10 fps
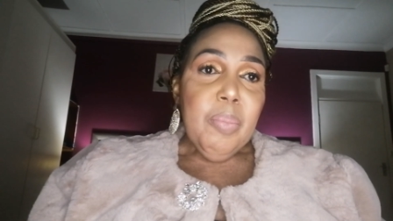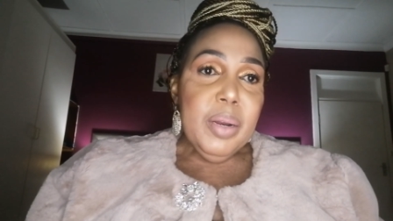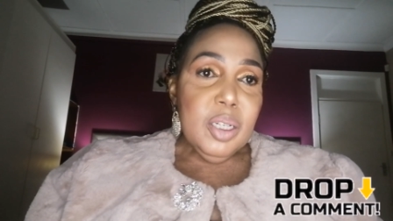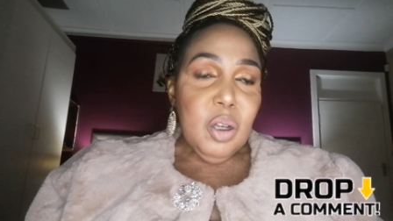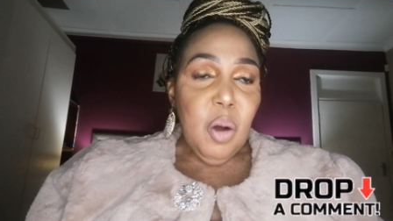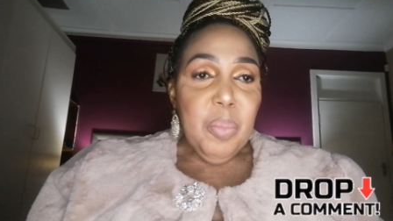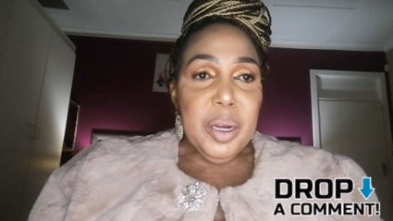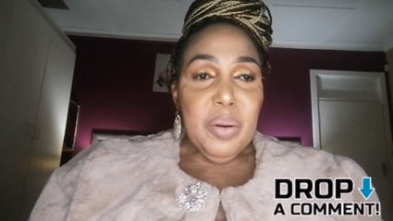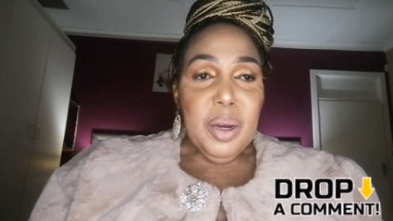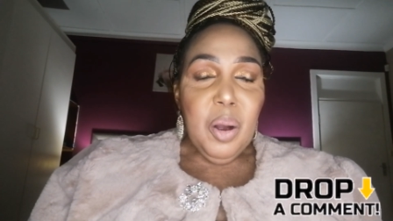please
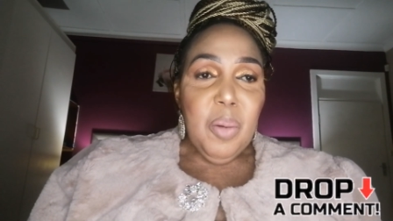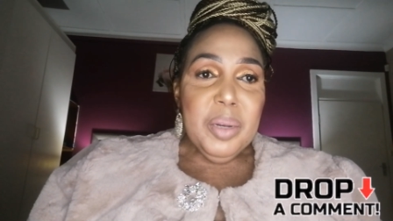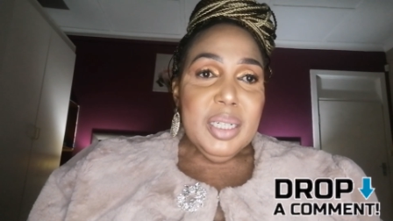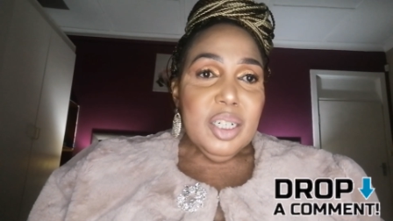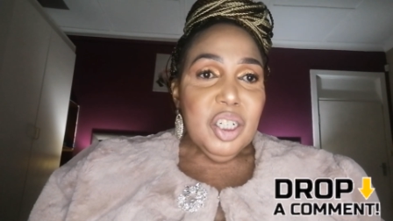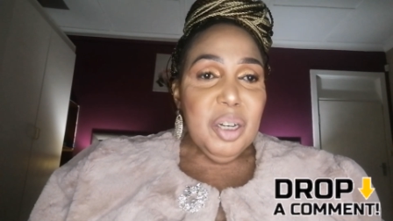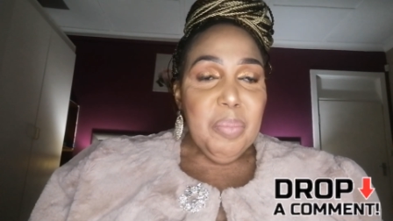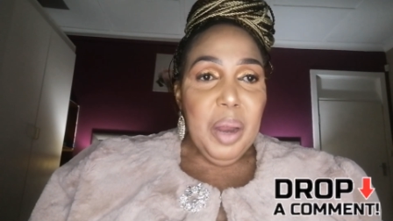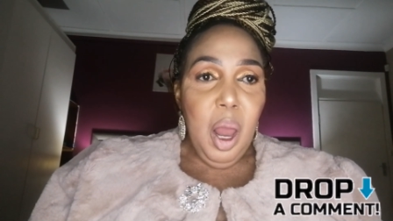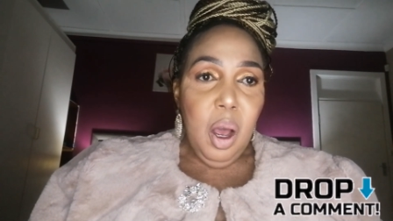comment on the comment section
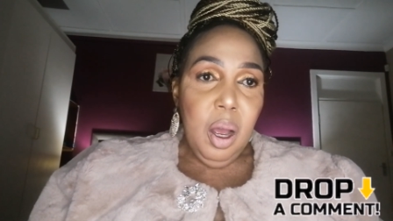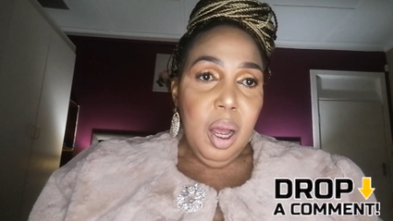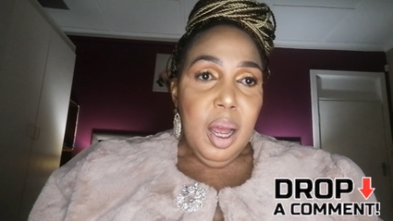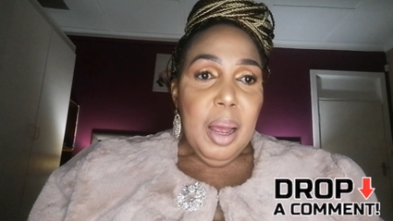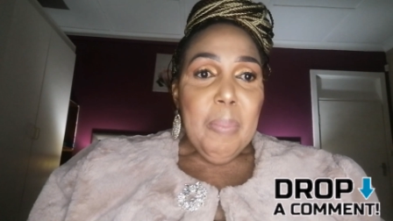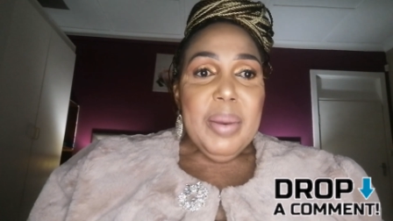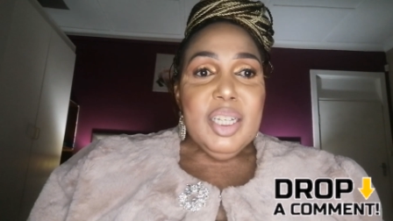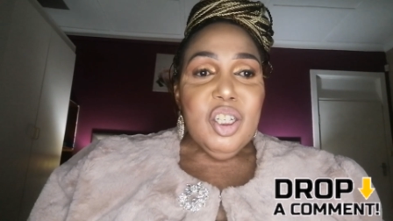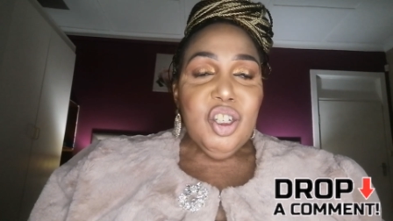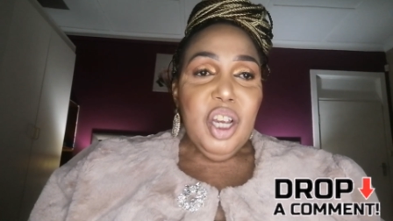below
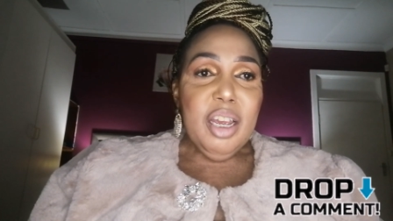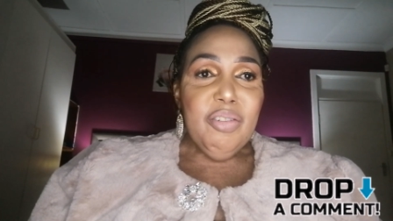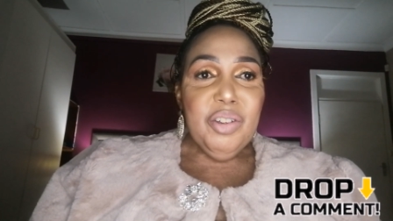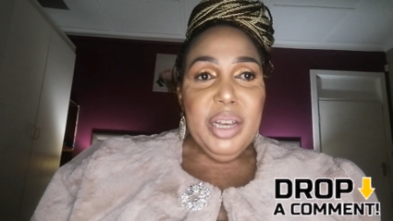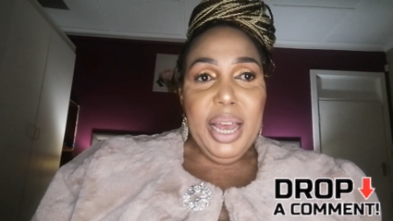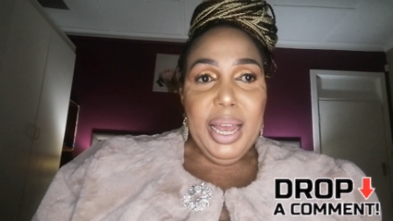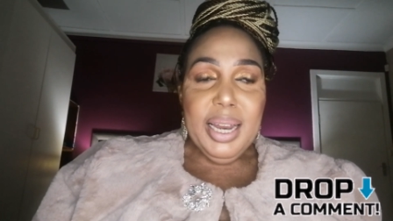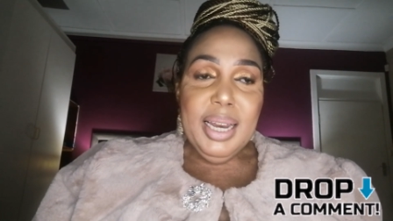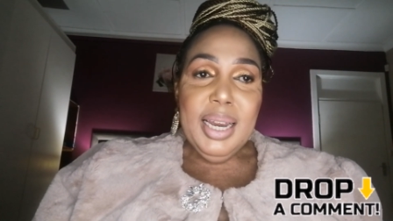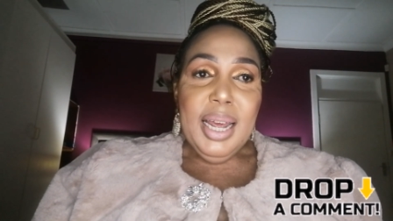please share if you
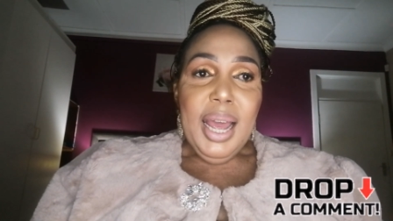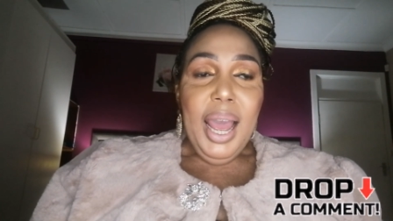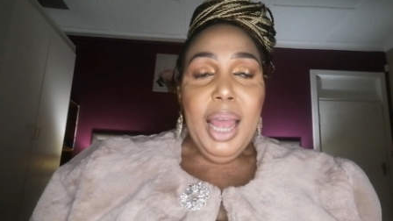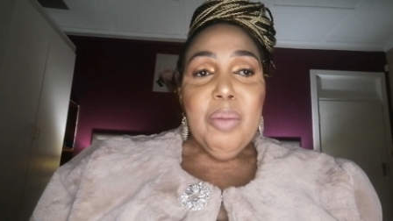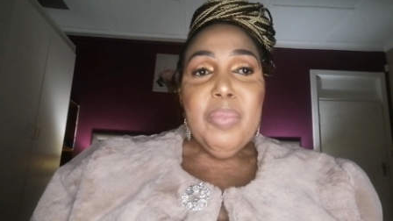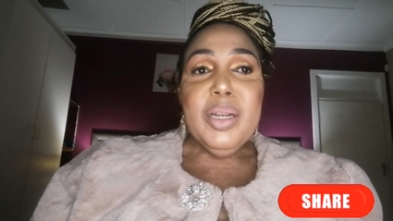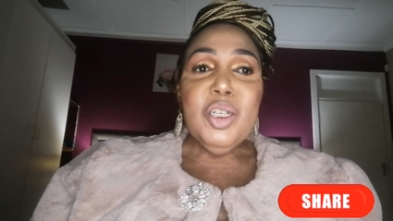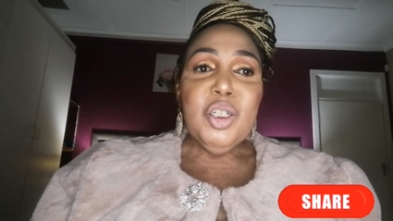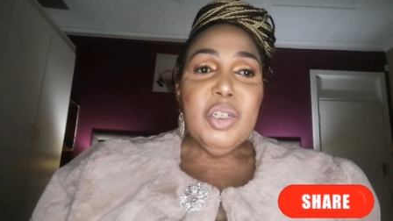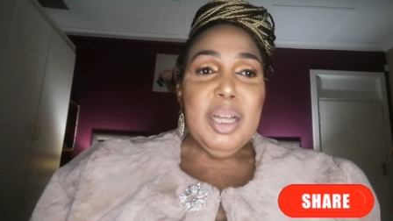can and
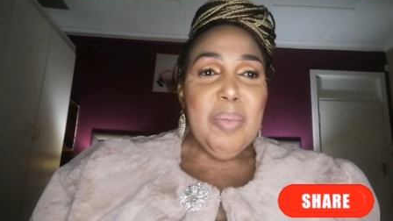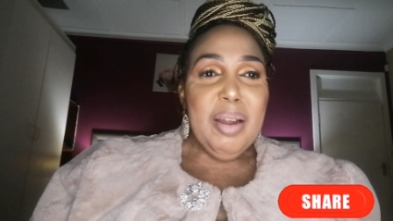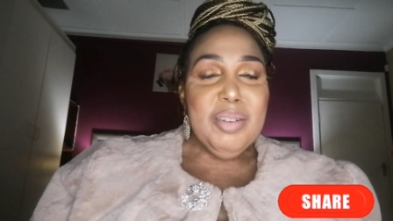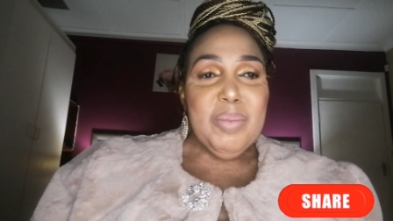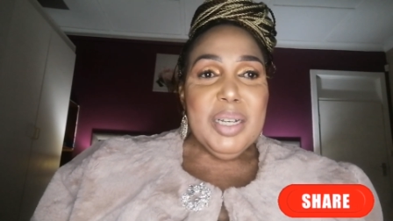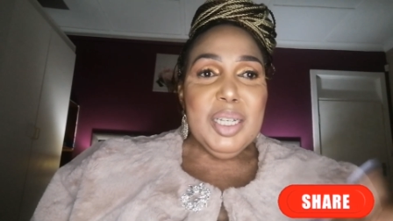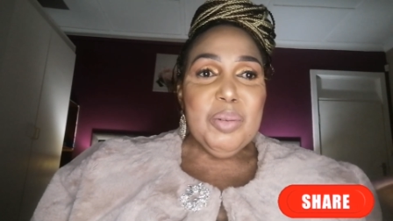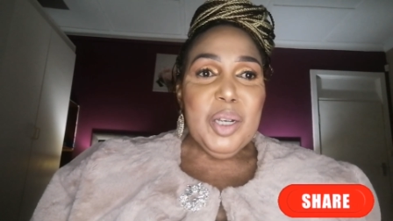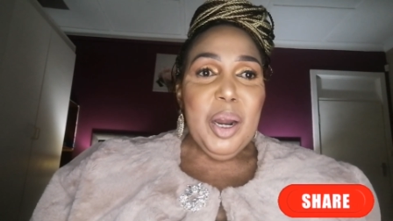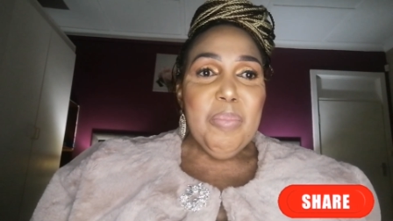please show some love to my
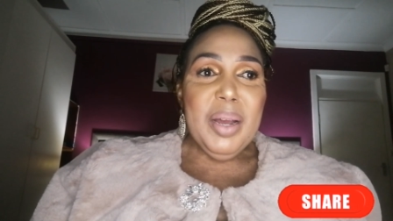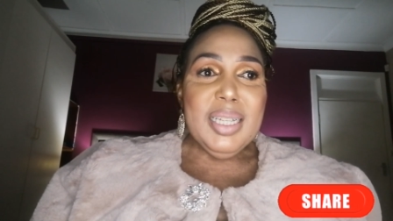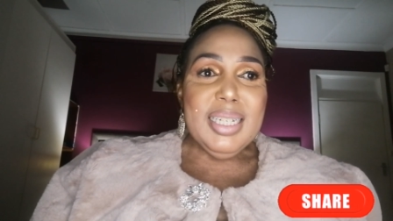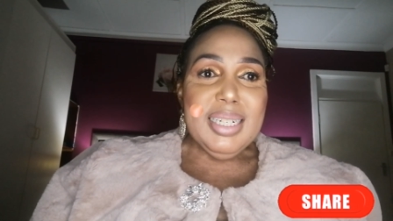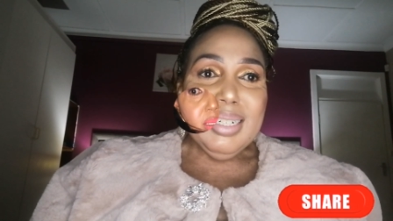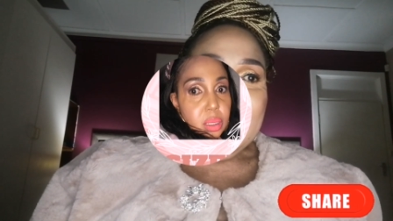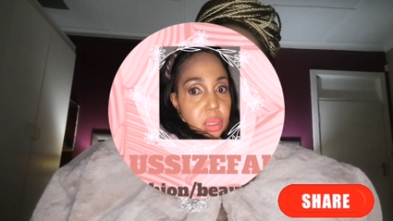subscribe button